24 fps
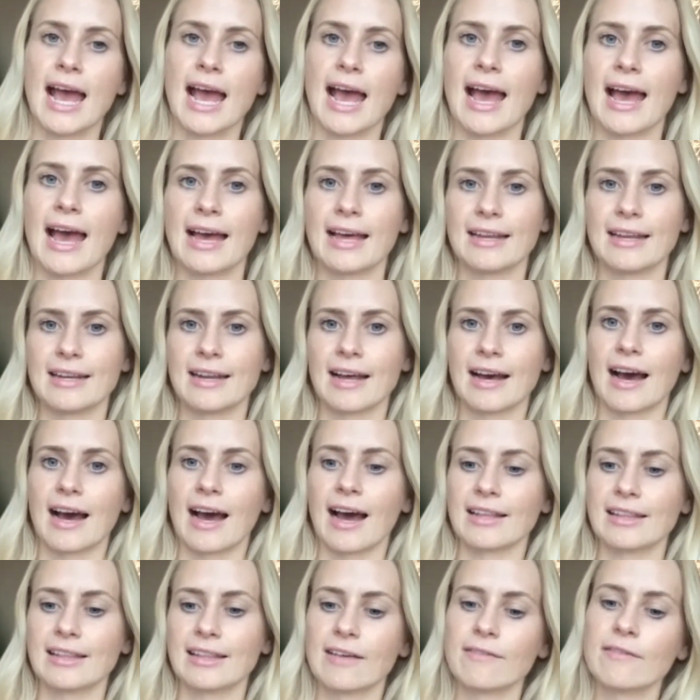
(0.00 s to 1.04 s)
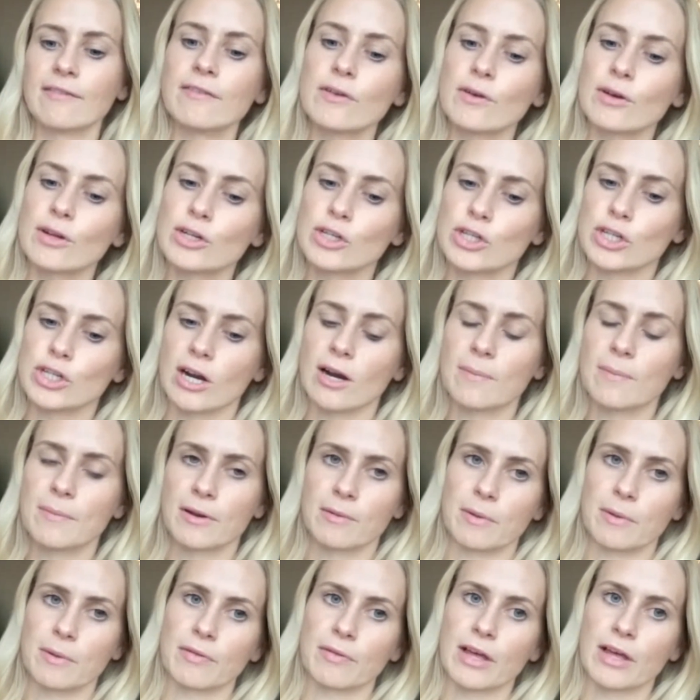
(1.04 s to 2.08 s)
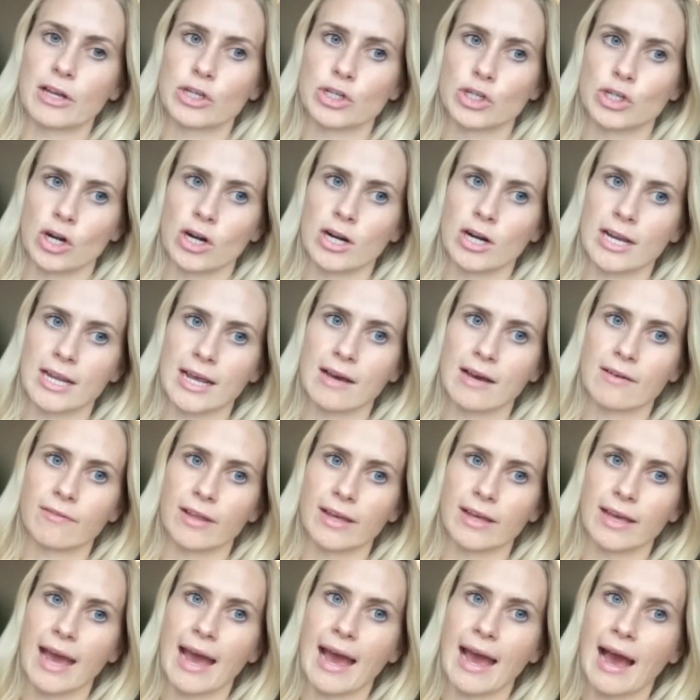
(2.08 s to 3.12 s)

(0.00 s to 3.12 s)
And I'd love if you could share a bit about that journey of like